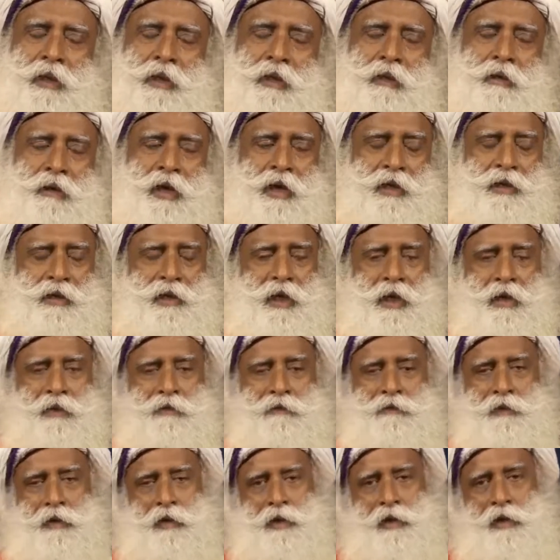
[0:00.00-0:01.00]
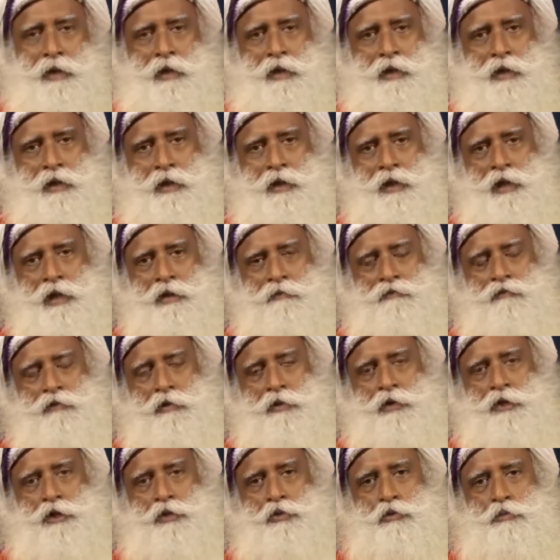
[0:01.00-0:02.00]
right now nearly
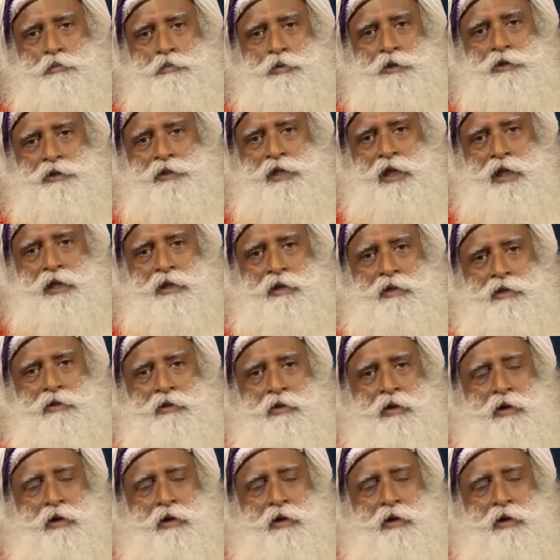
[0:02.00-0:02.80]
42%